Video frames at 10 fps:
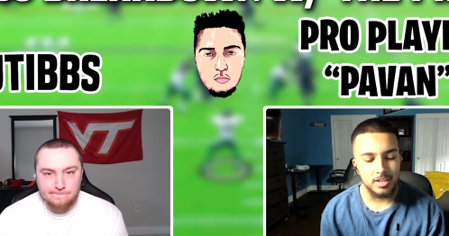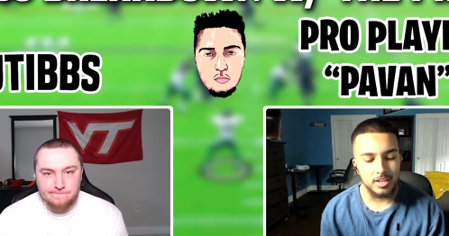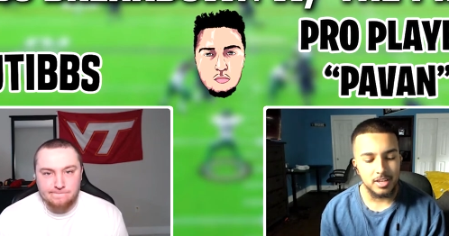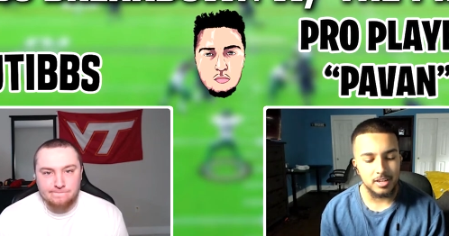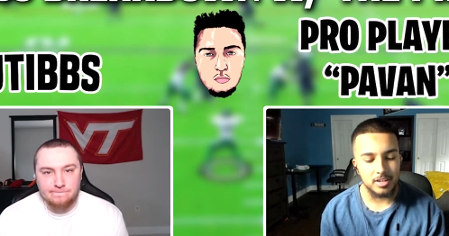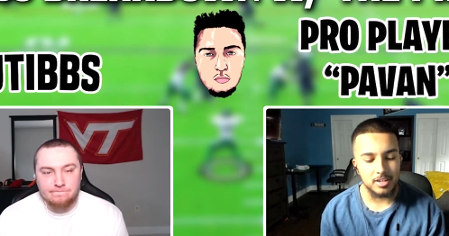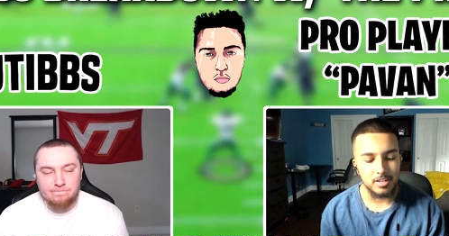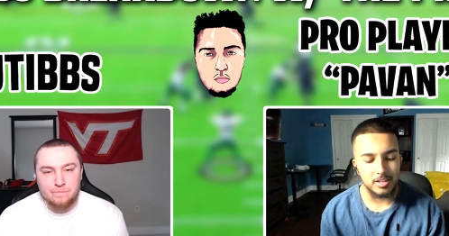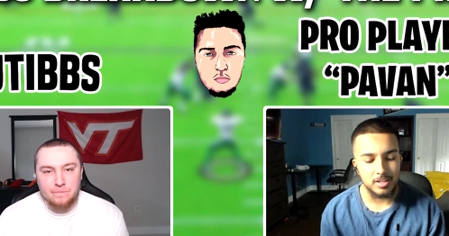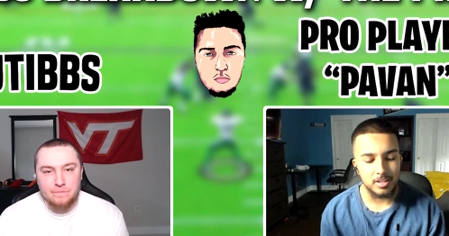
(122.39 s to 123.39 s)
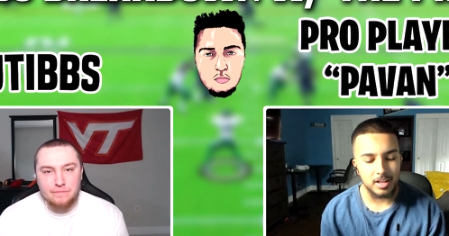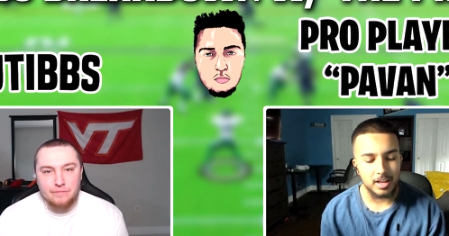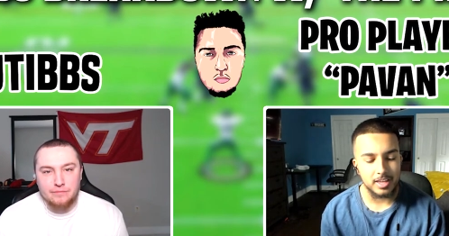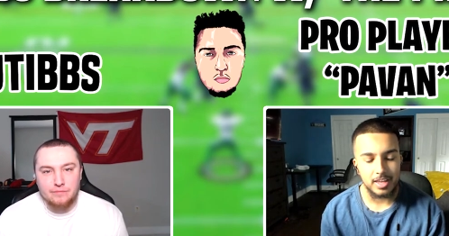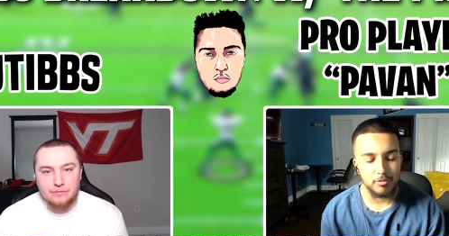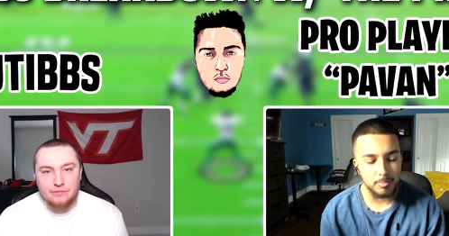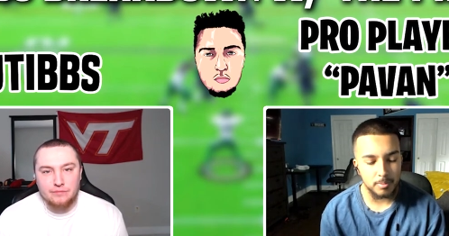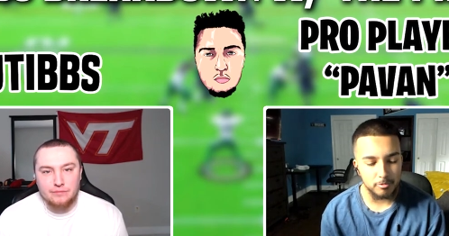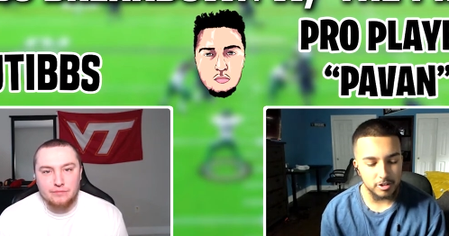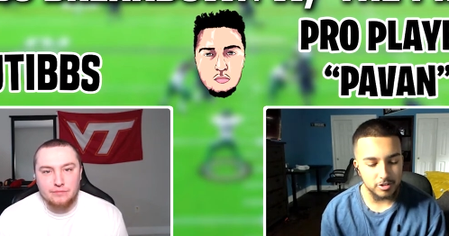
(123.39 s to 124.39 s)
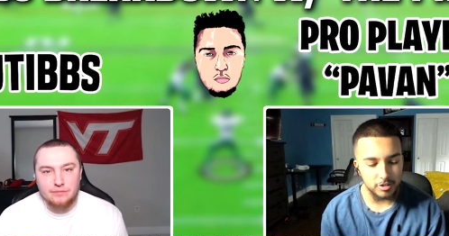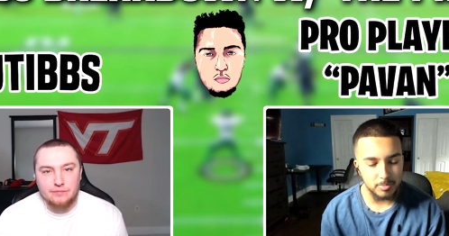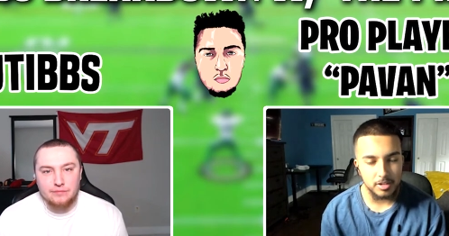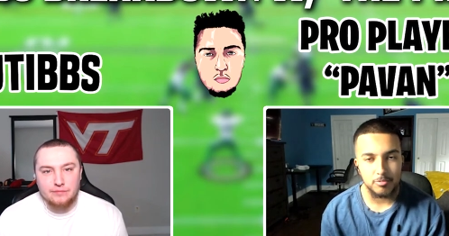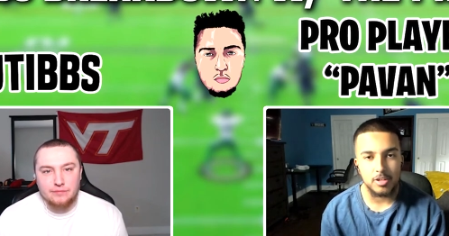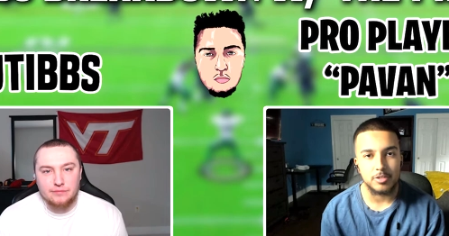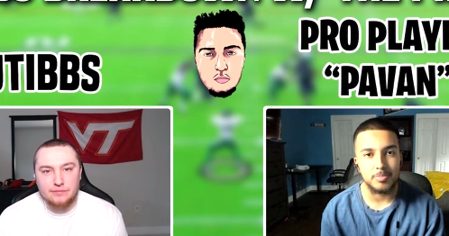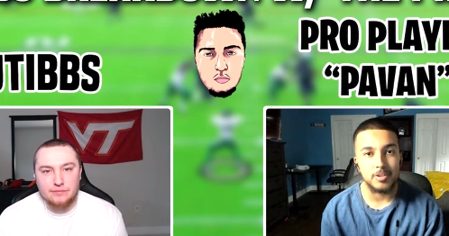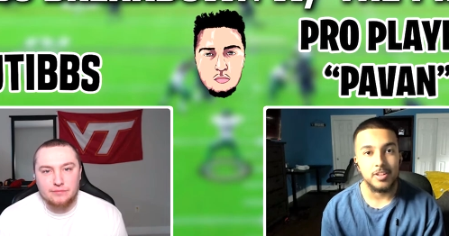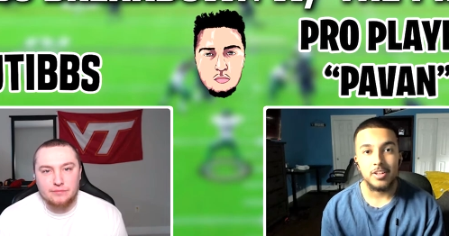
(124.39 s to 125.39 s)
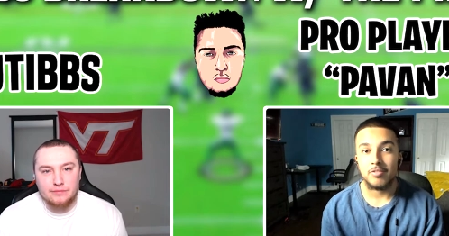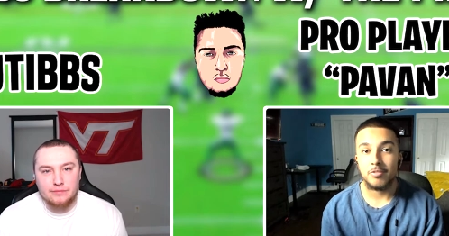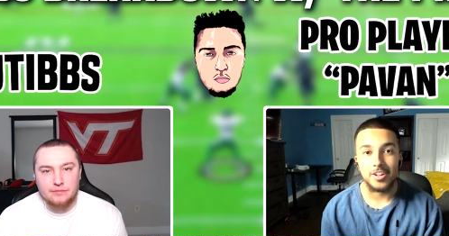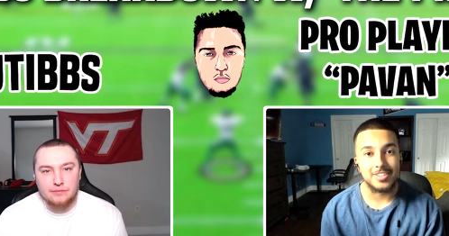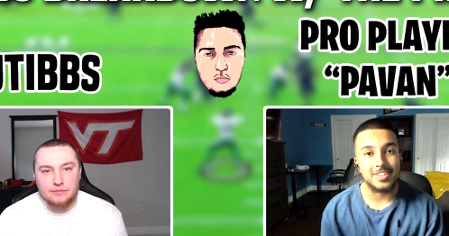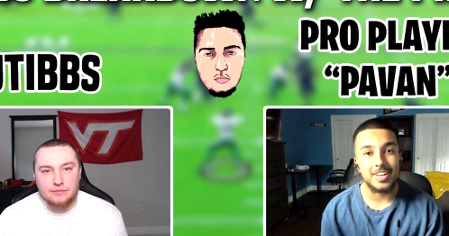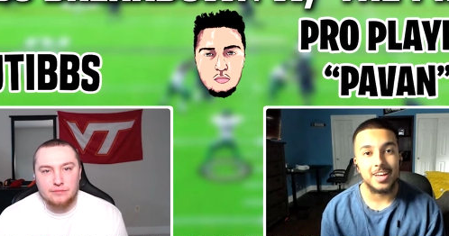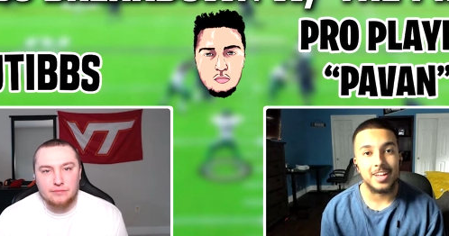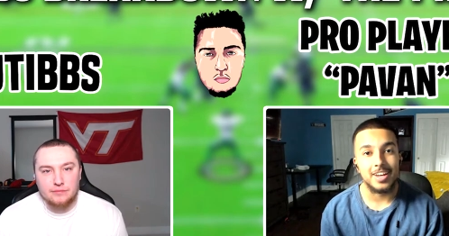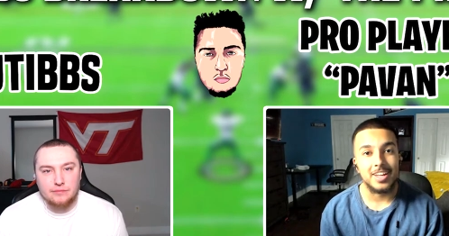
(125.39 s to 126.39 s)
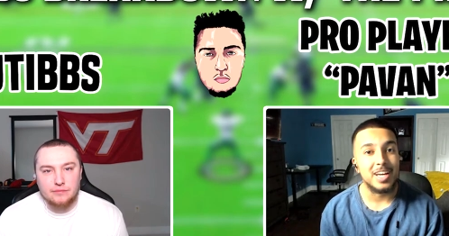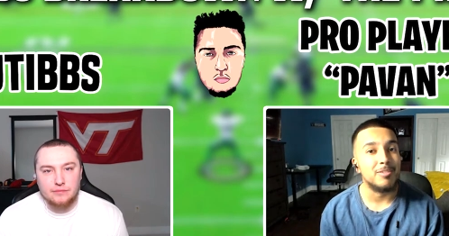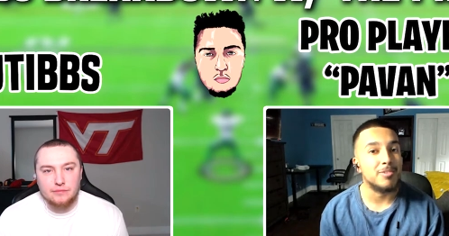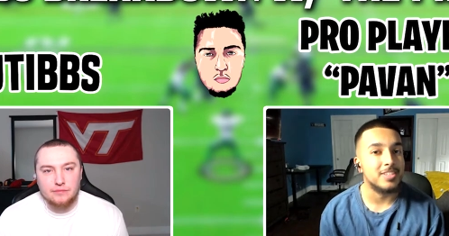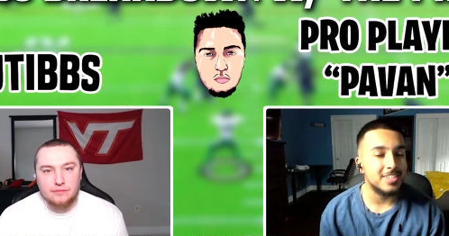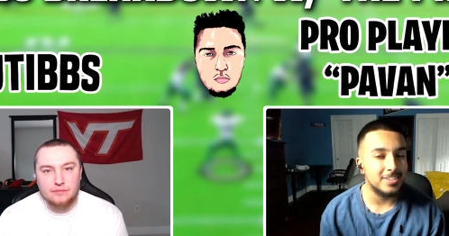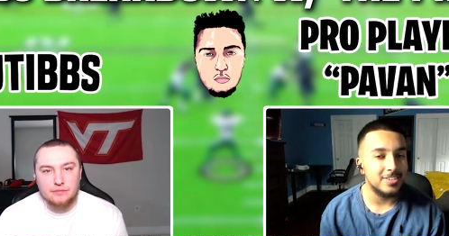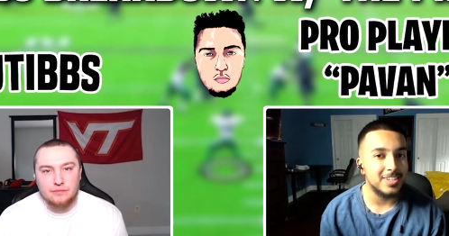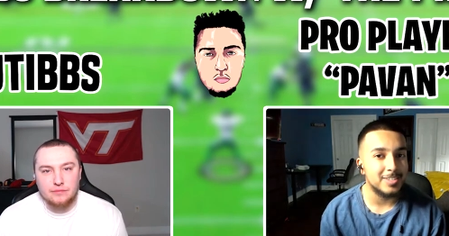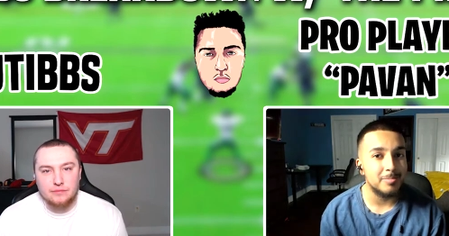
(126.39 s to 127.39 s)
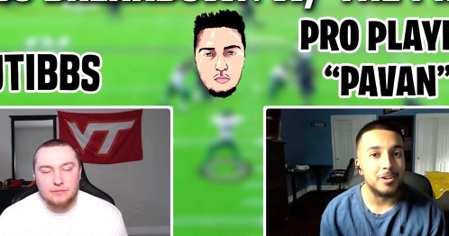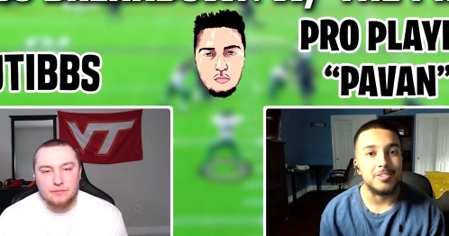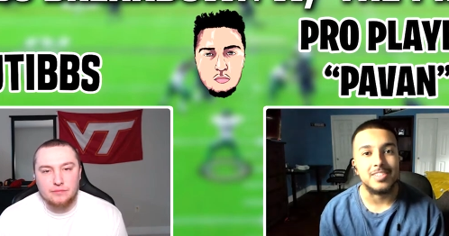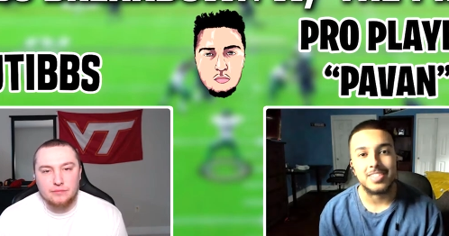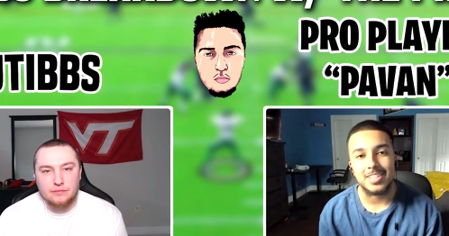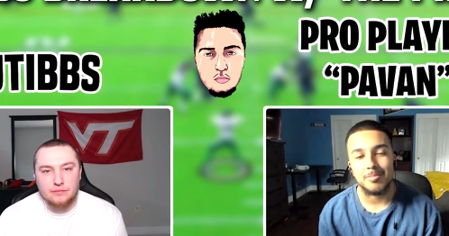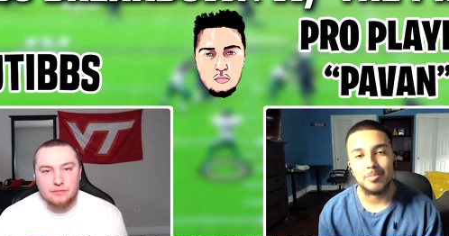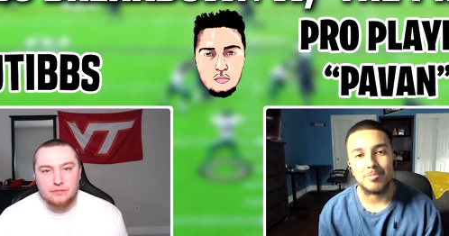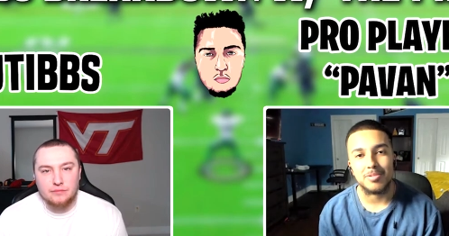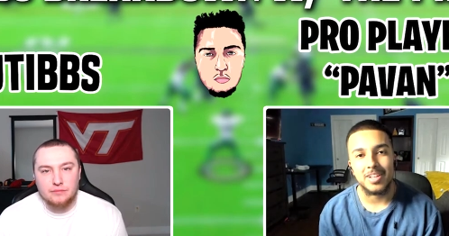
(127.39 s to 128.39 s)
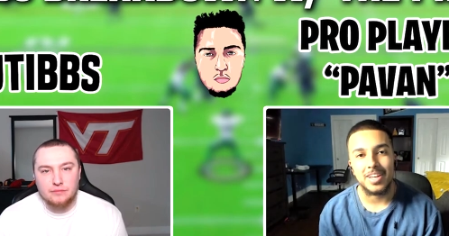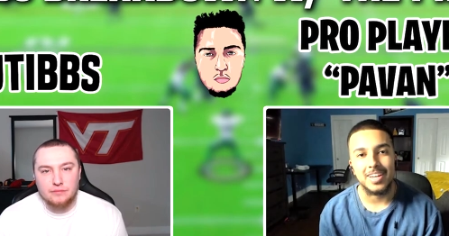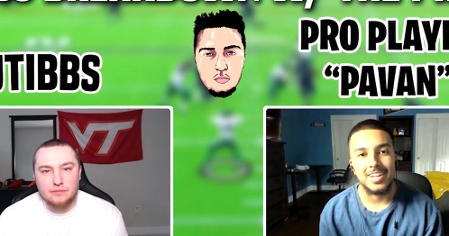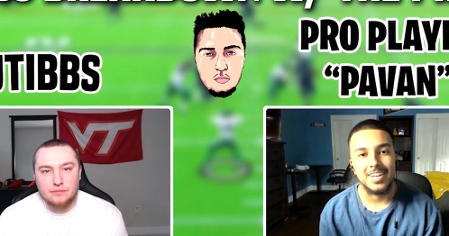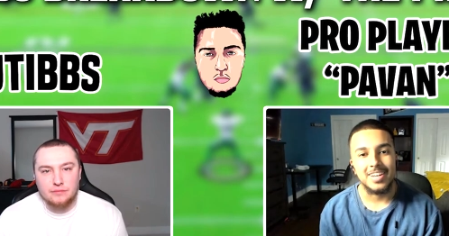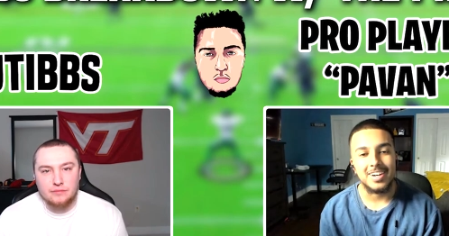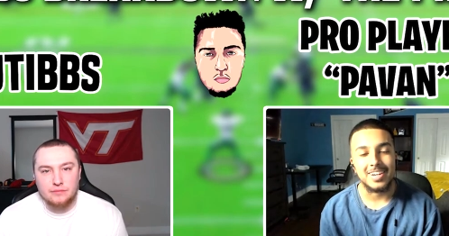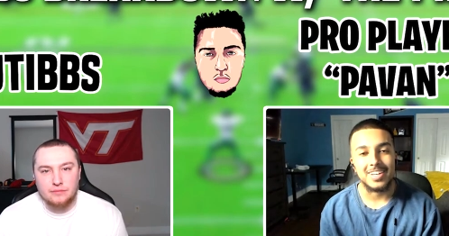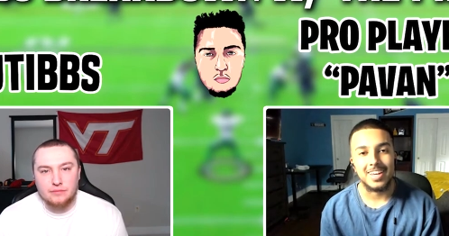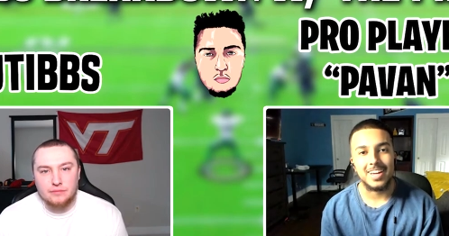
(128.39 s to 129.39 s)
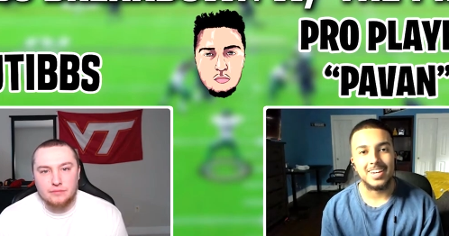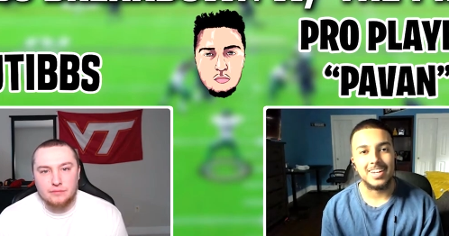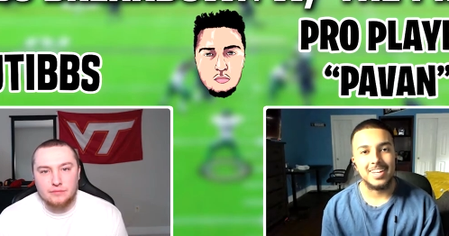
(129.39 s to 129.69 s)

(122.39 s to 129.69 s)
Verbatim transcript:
Speaker 1: and I can't remember what tournament it was, but once again, it was Serious Mo and Skimbo playing again,